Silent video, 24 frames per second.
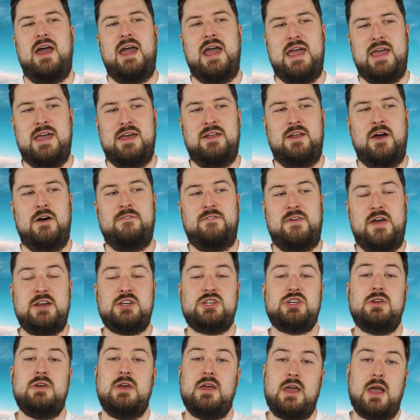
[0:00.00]
And
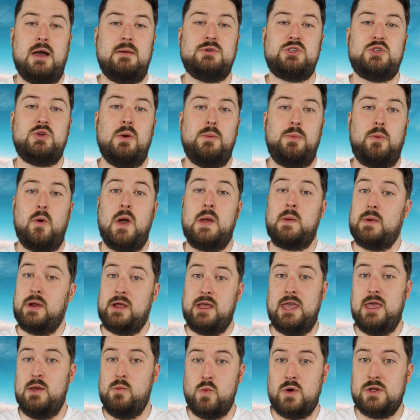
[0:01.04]
eventually it comes to a point where
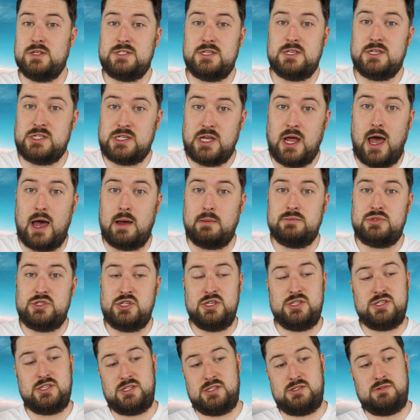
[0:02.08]
Kim wants to stop.
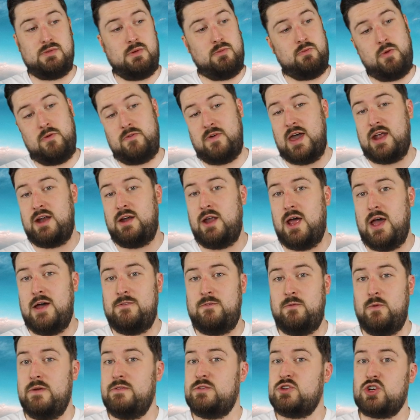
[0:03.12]
We've had
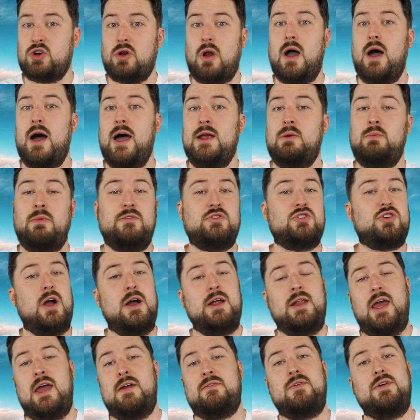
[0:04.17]
enough. We've
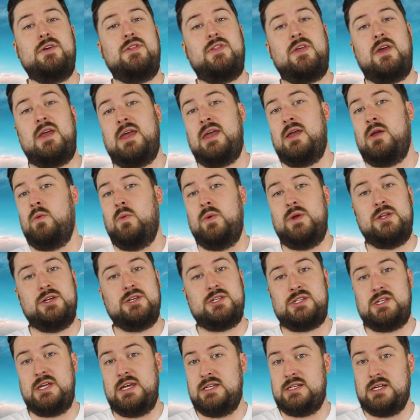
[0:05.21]
tried everything. We
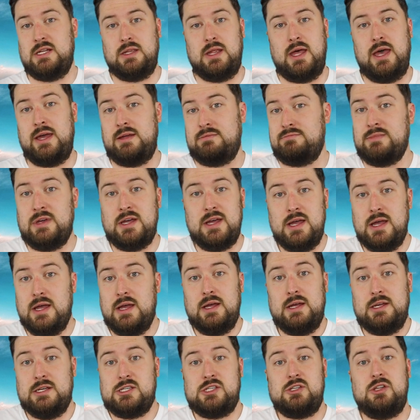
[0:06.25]
just need to let
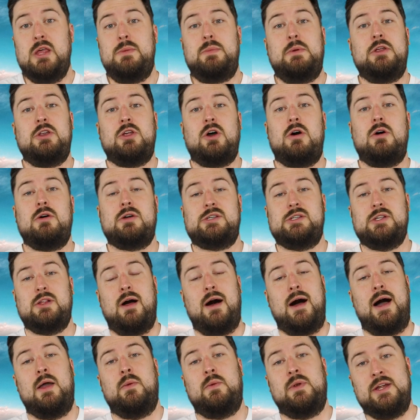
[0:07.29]
sleeping dogs
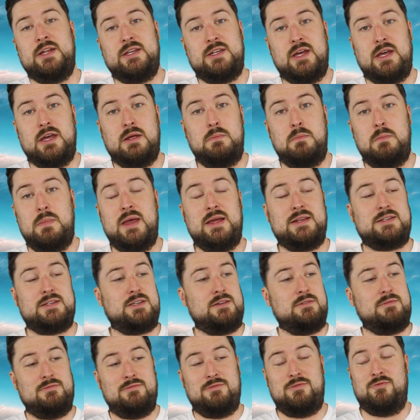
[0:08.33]
lie. We need to
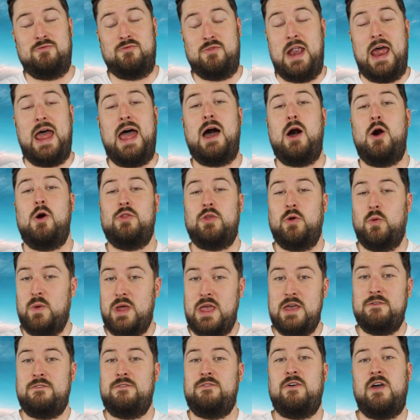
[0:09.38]
admit now that
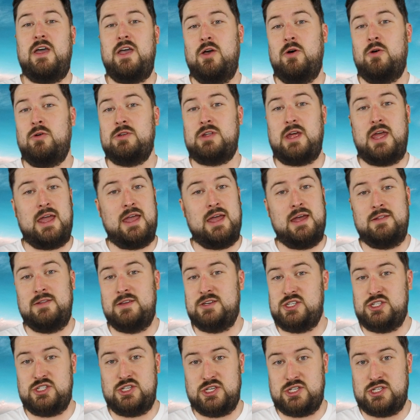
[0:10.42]
we have failed, and
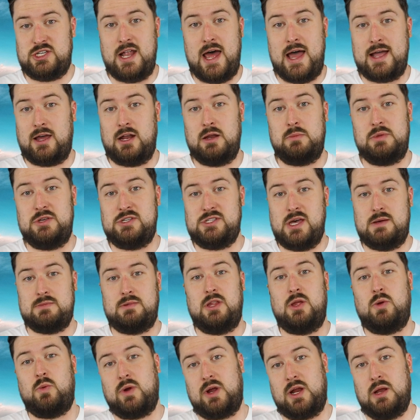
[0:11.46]
this is just not going to be
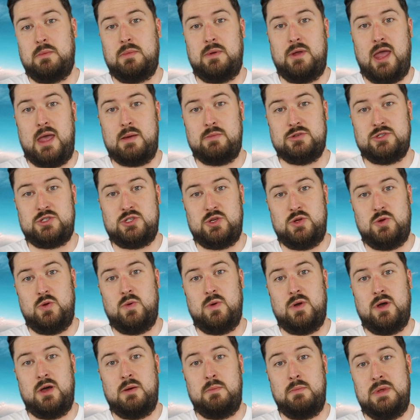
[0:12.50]
something that we're going to be able
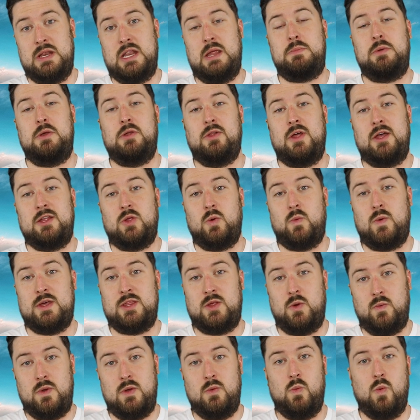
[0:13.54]
to manipulate the way that we